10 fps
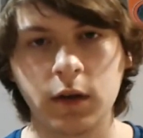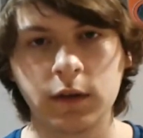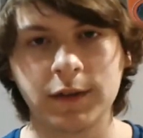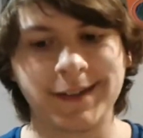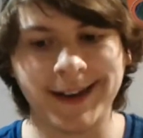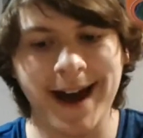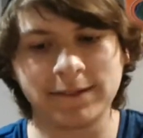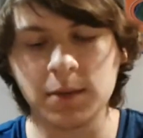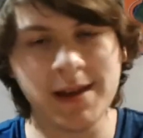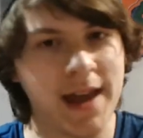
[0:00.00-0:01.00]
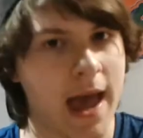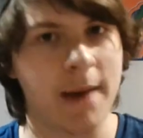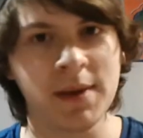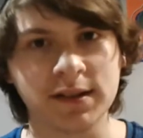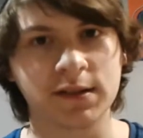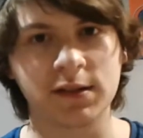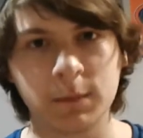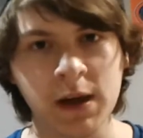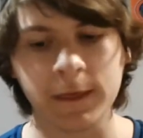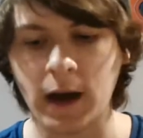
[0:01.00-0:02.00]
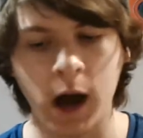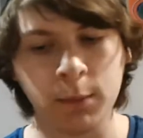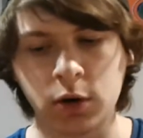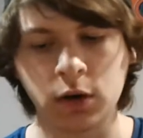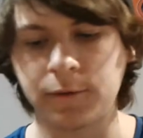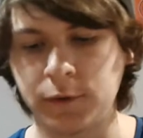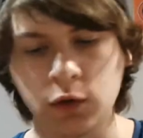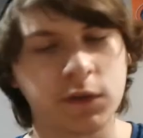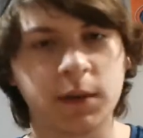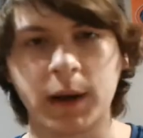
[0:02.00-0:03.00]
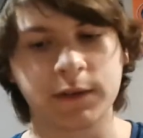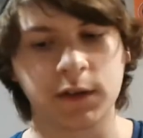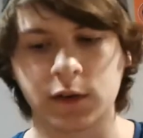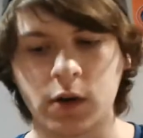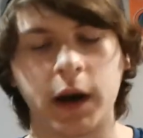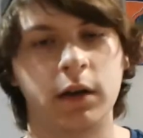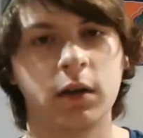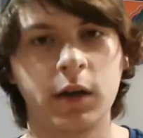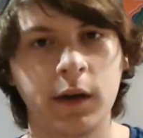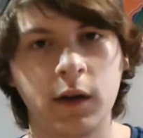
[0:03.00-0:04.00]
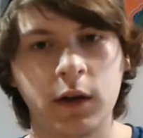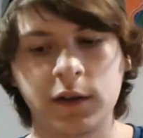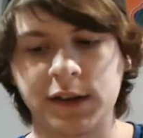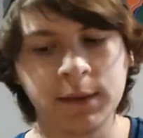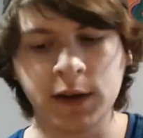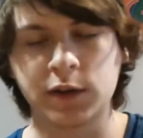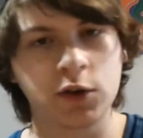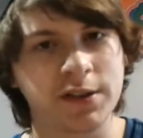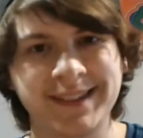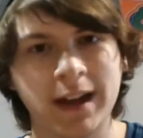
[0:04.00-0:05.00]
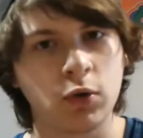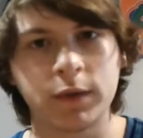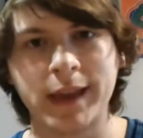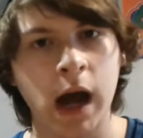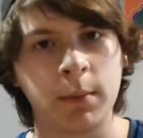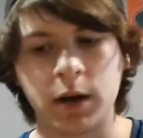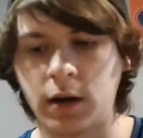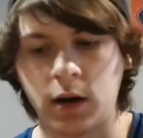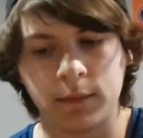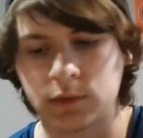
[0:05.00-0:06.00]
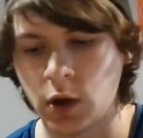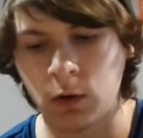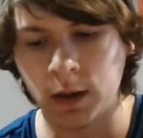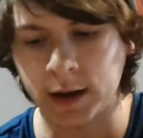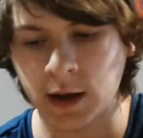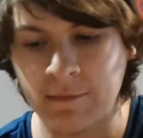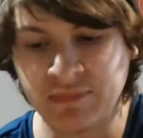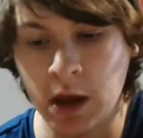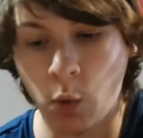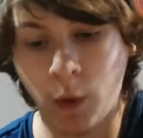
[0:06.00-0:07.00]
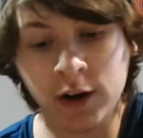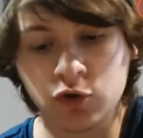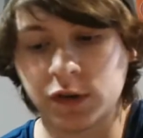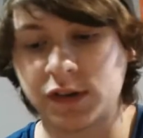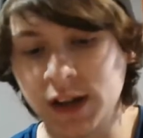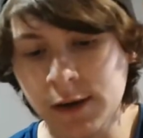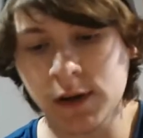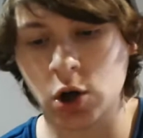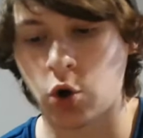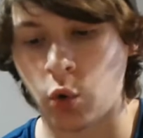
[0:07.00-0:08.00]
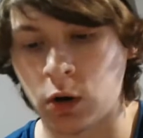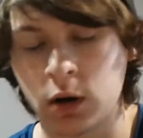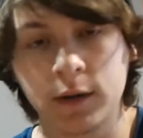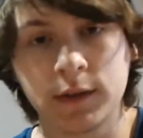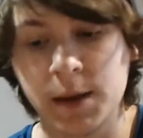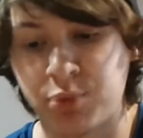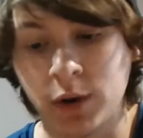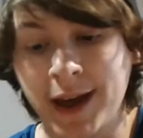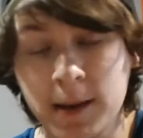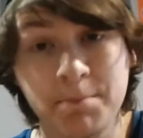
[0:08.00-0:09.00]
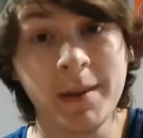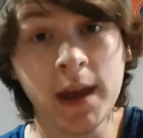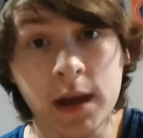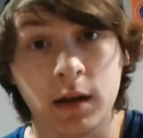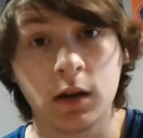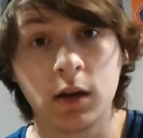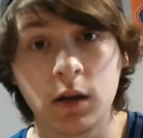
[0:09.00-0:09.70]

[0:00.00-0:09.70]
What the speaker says: Does he have to be Emmitt Smith? I'm confused about this grade. Seems like they're just nickel and dime in here. Don't like it. Wide receiving core, they put at a B.